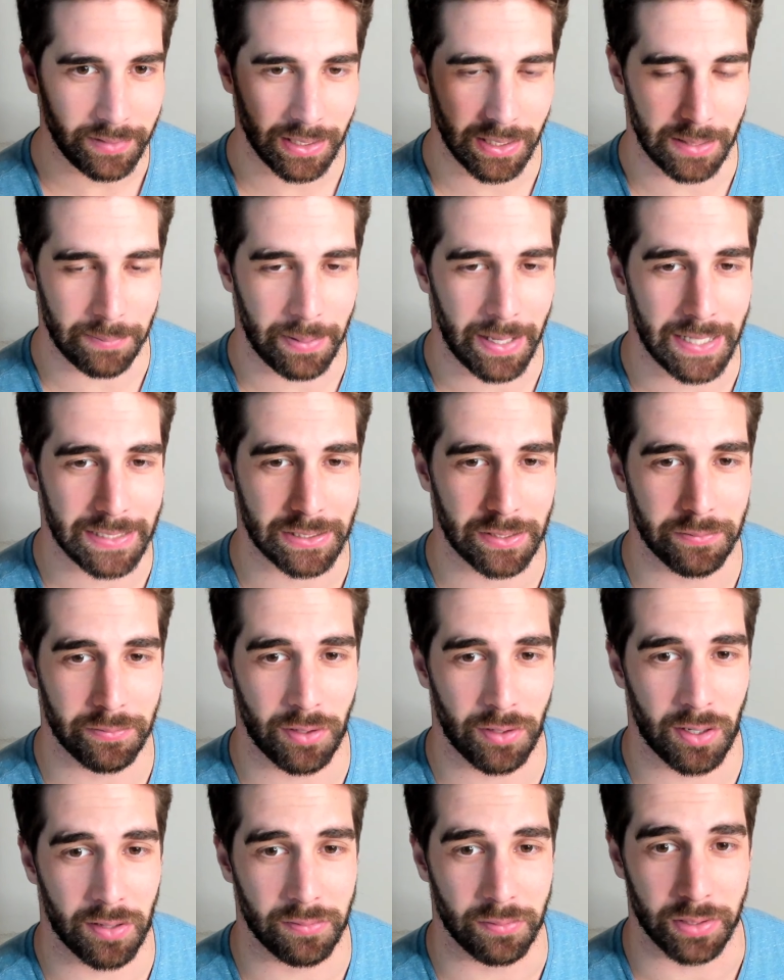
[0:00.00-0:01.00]
A past
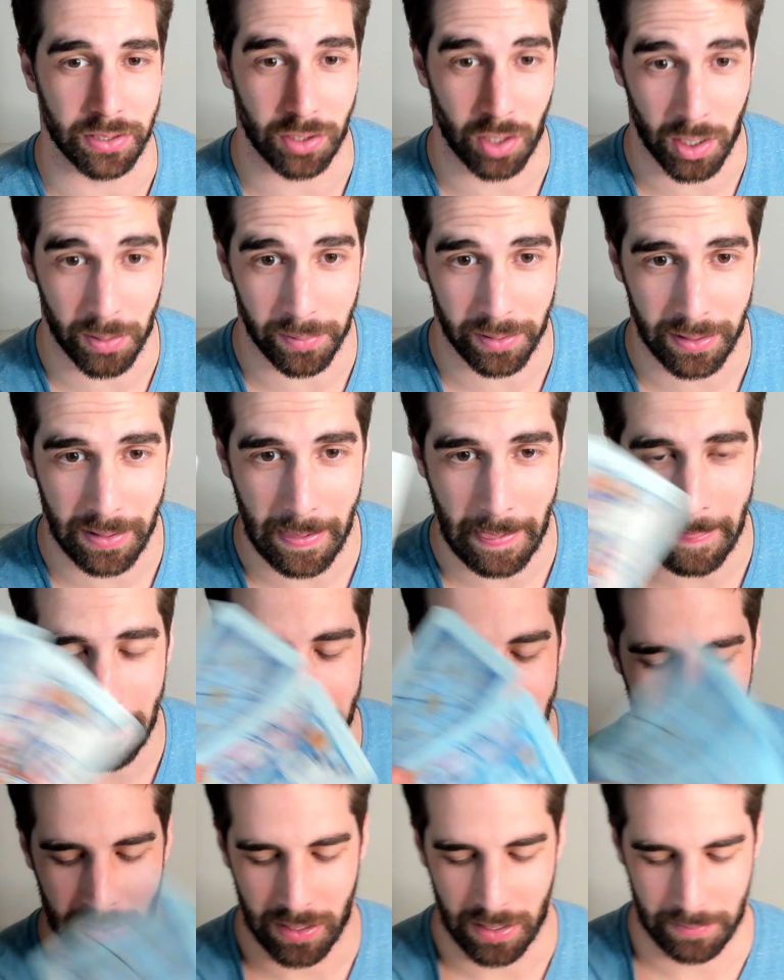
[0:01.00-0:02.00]
involved with karma,
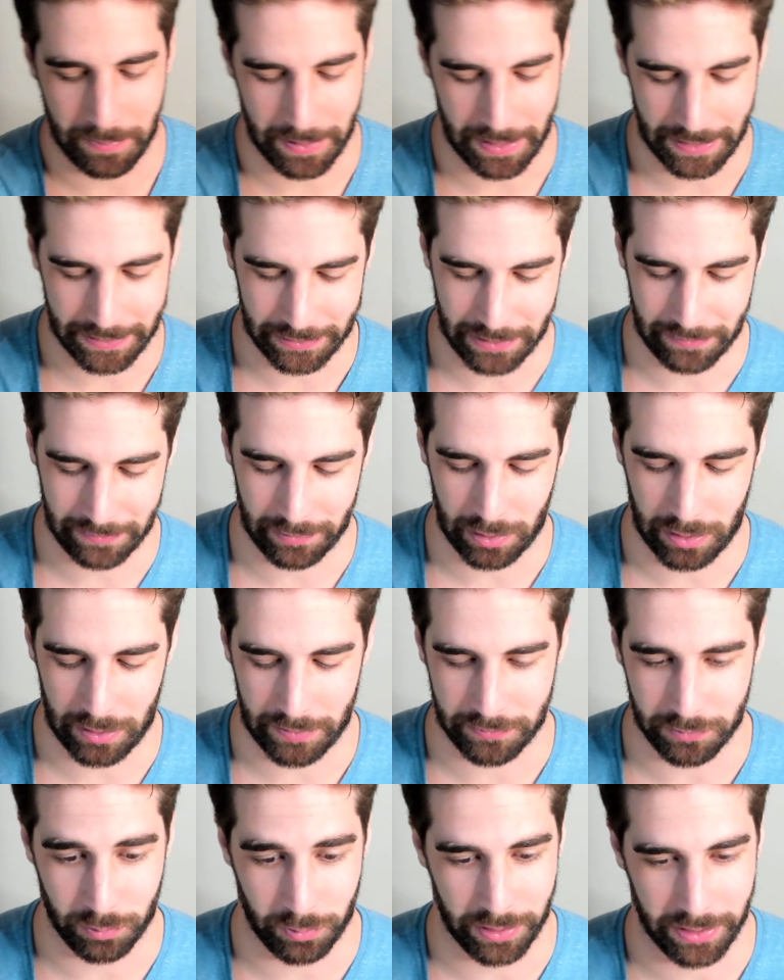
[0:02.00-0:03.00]
a past
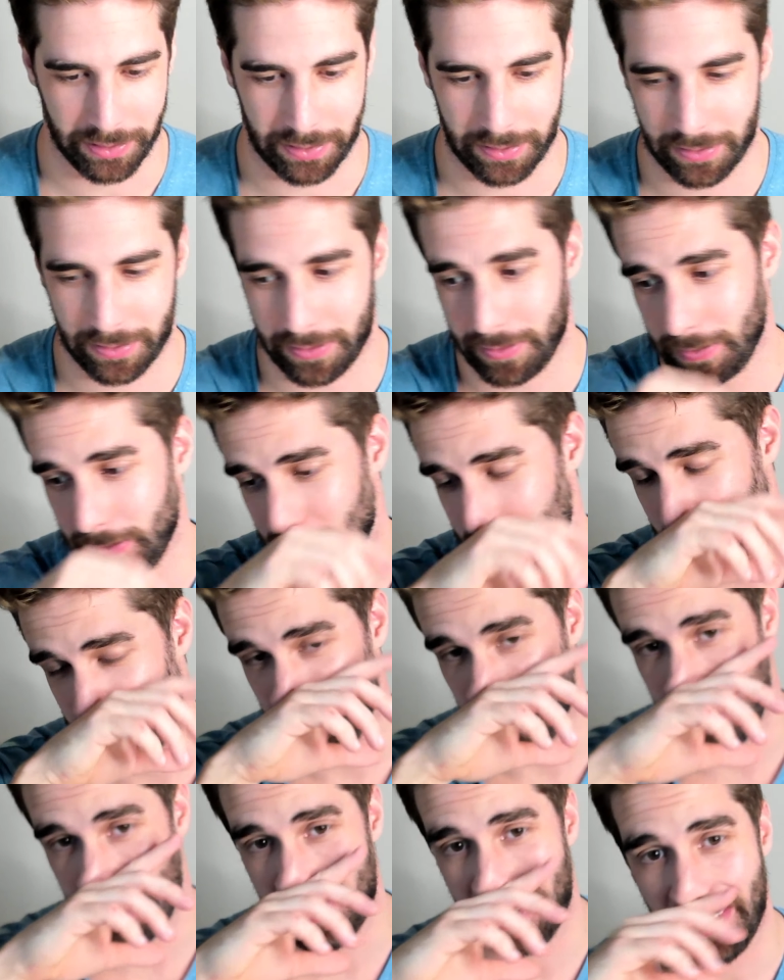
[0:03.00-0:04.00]
involved with
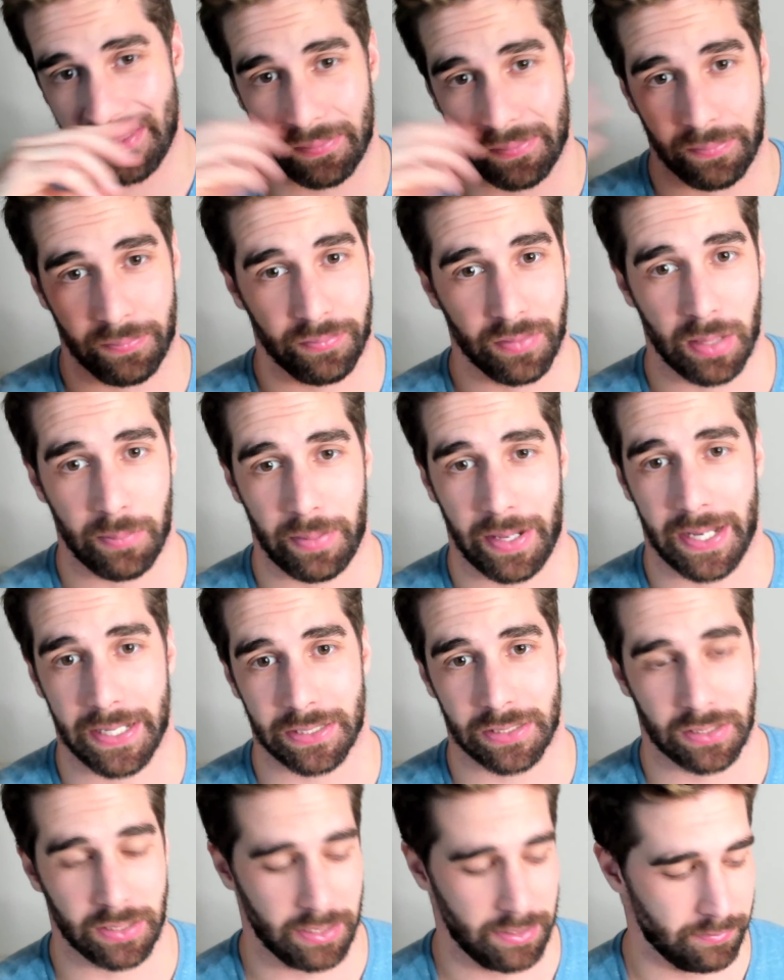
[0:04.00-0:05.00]
drama, a
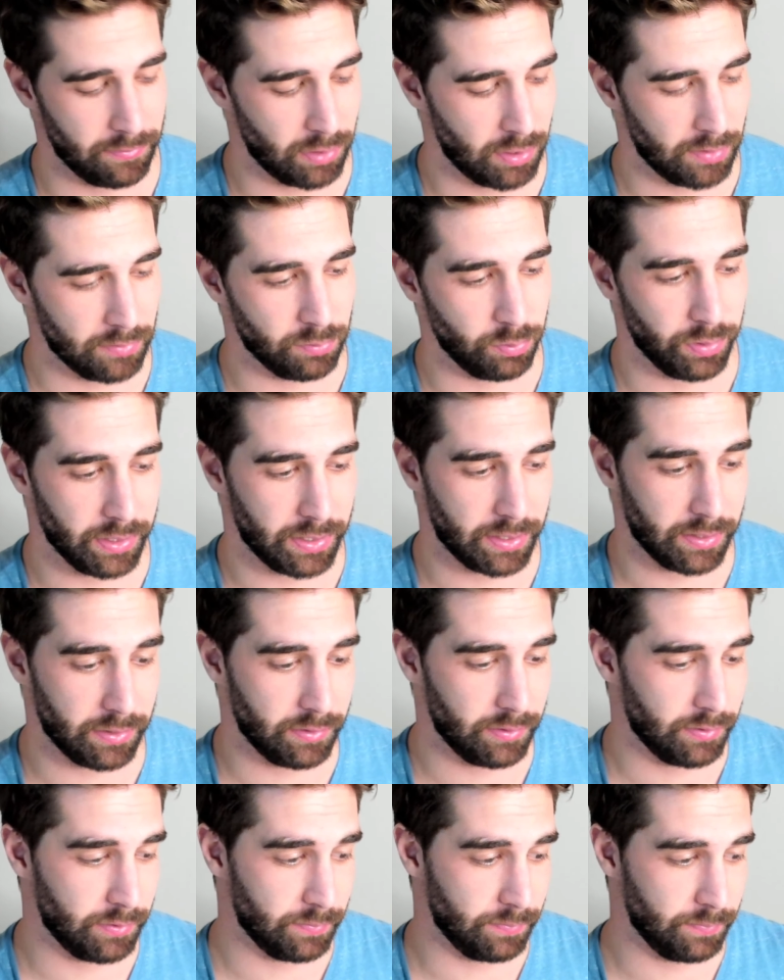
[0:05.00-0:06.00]
past involved with
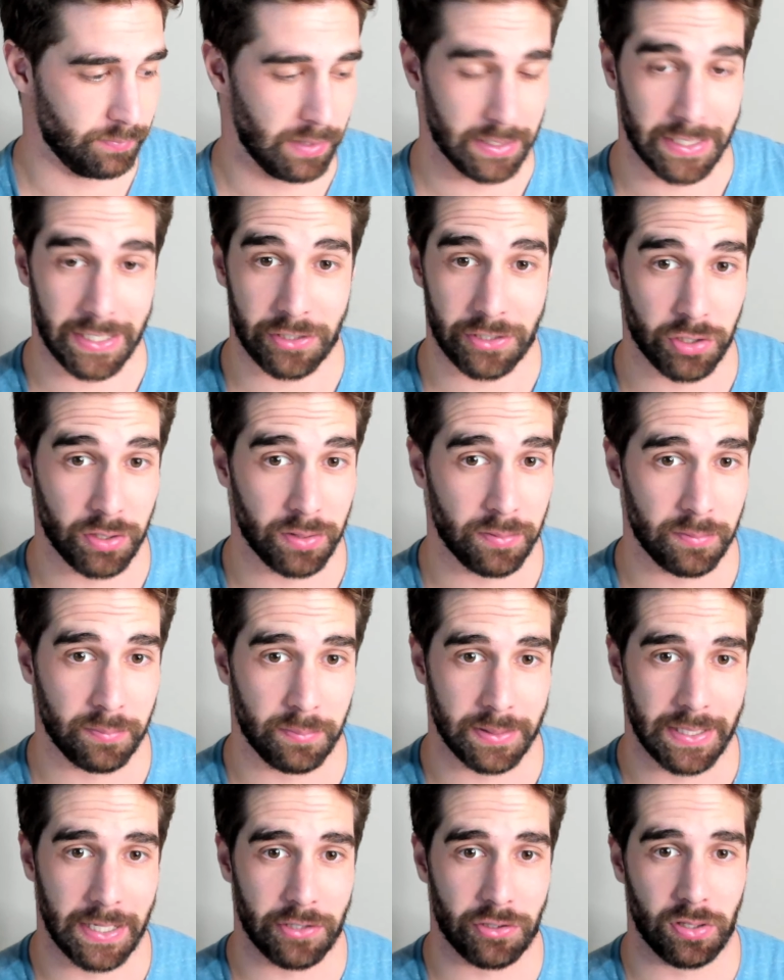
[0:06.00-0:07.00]
addiction,
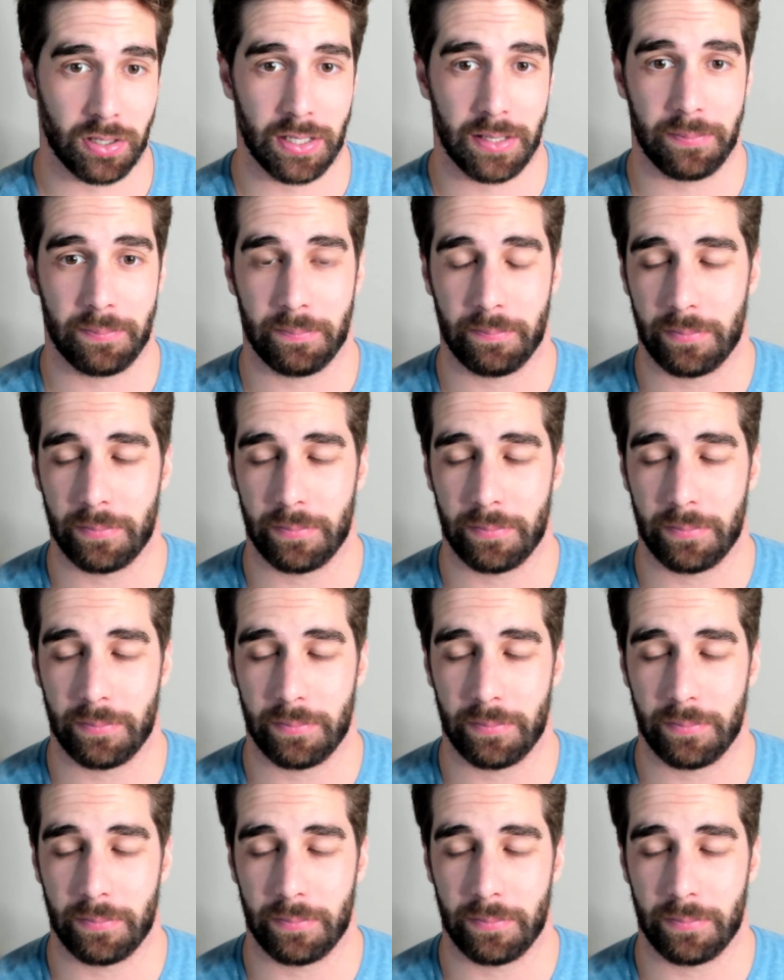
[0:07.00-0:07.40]
potentially.